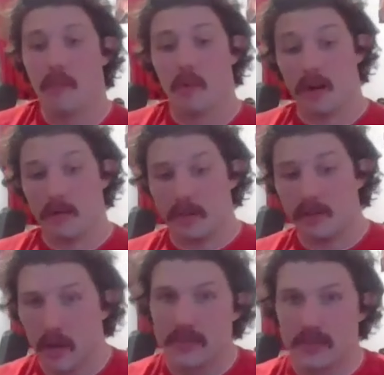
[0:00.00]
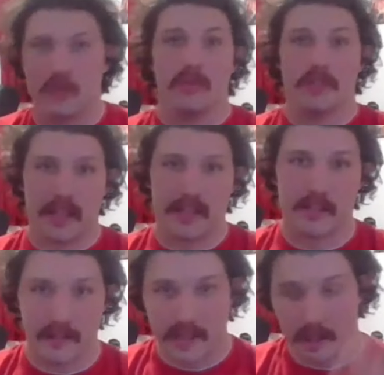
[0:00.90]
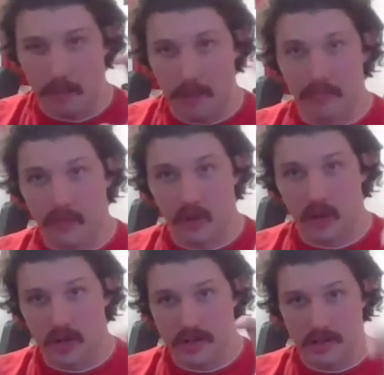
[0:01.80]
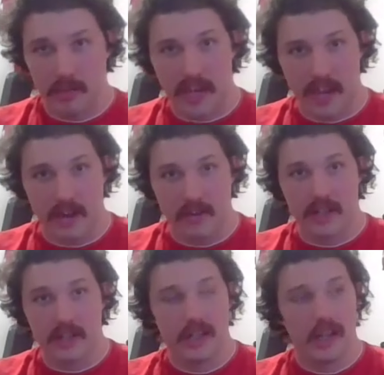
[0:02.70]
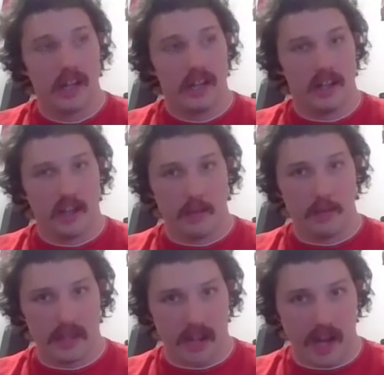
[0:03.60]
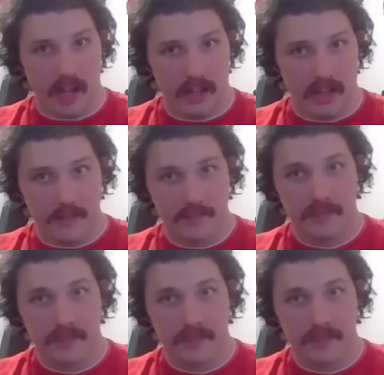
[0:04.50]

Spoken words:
But what I really wanted to do was get something that's like a bit ferocious, a bit hairy, a bit gnarlier.